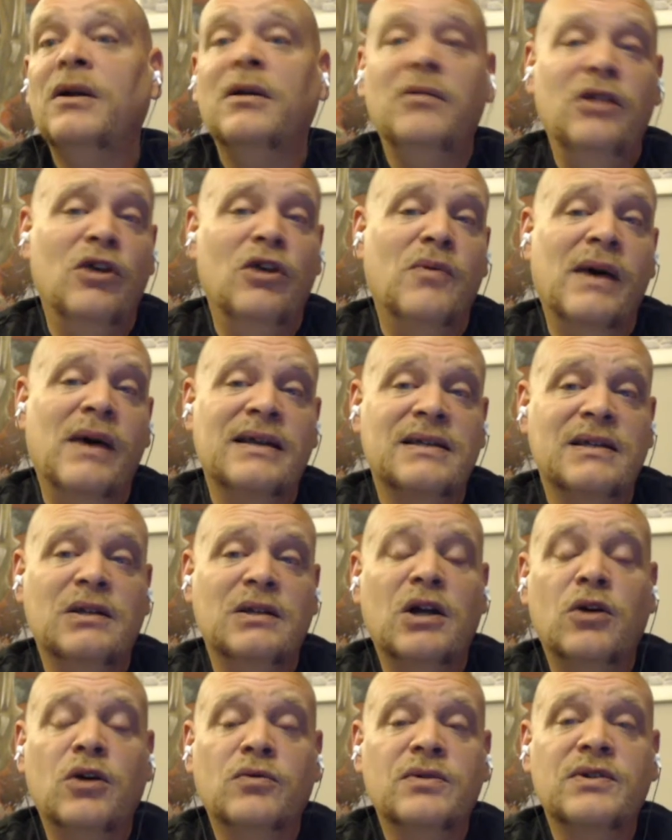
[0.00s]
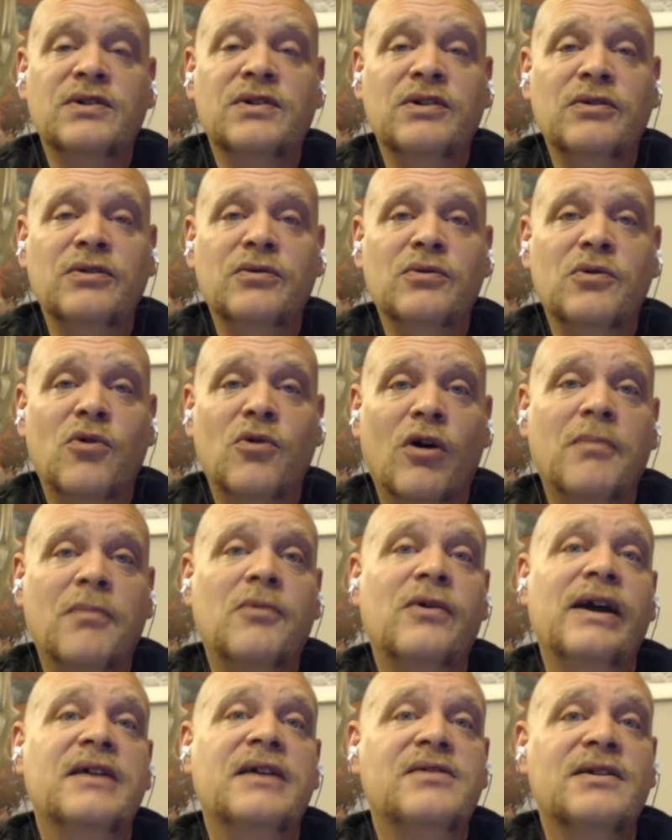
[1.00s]
U.S. loans to
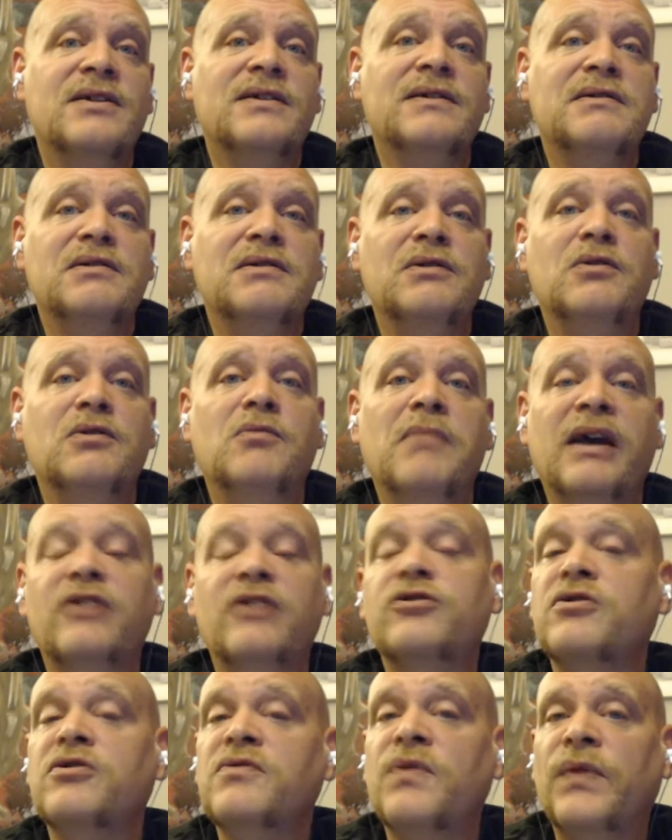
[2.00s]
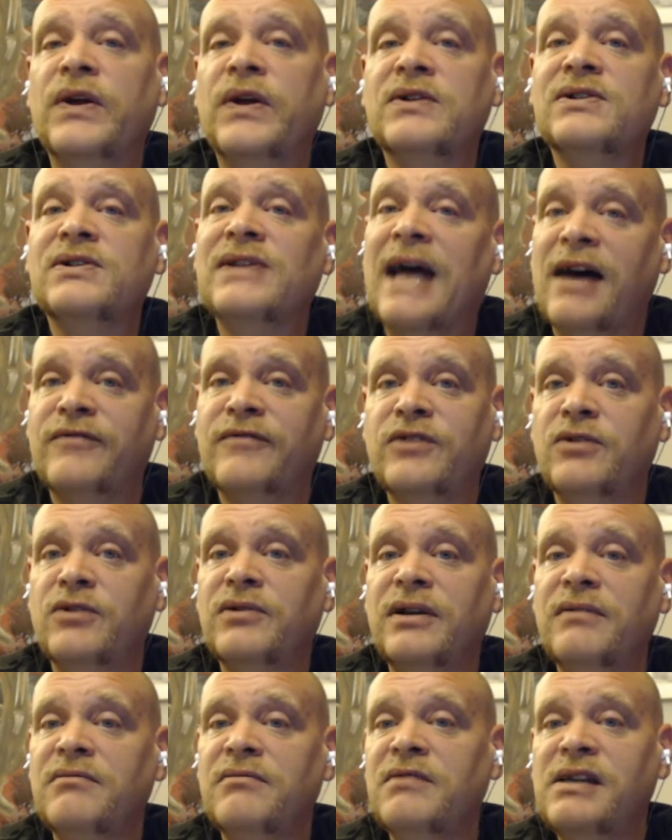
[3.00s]
corporations to make sure that their staff
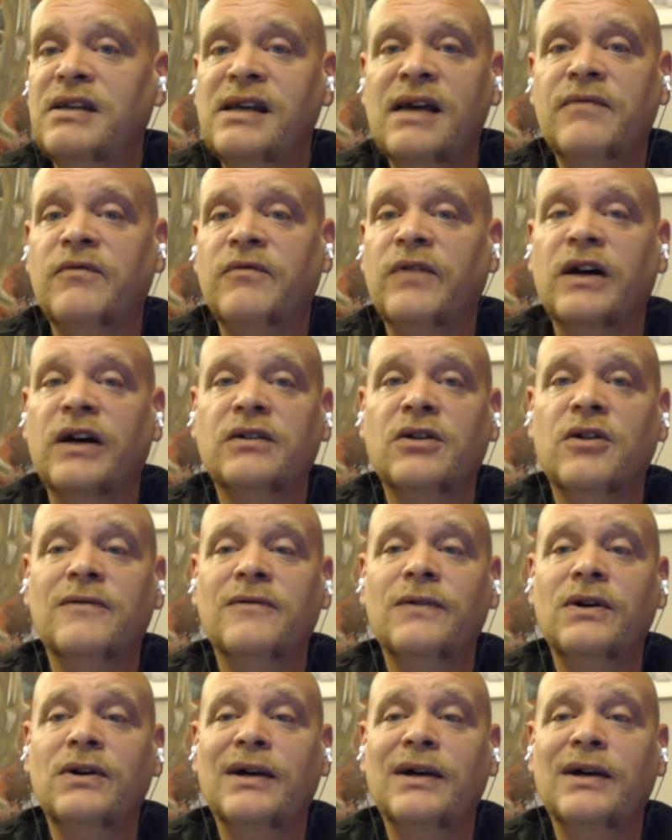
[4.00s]
don't get fucked over,